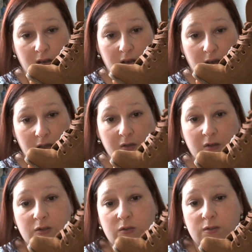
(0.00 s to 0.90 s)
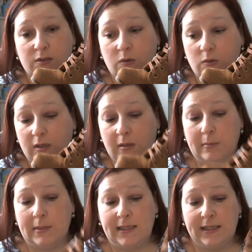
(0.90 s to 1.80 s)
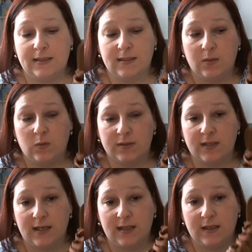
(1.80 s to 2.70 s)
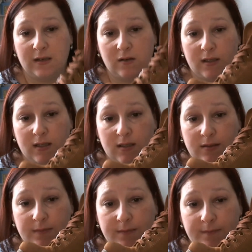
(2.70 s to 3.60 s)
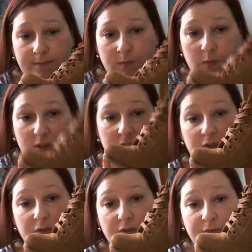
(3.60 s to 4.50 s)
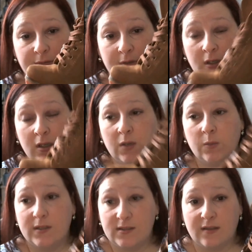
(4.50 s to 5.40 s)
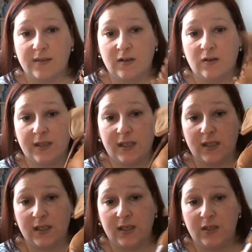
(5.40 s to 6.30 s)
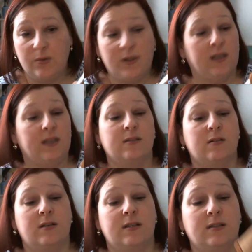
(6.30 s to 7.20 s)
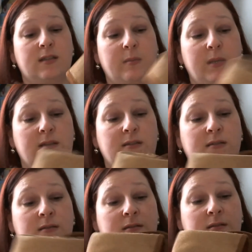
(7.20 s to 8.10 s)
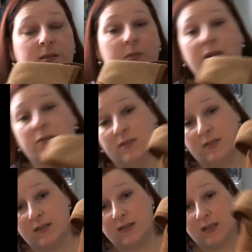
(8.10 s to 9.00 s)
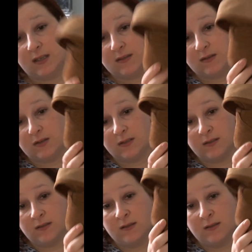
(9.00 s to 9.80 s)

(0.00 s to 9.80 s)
I looked on Sold and Completeds and there wasn't anything like this, which is good. When there's nothing like it and you think it's nice, that means someone else is going to think it's nice.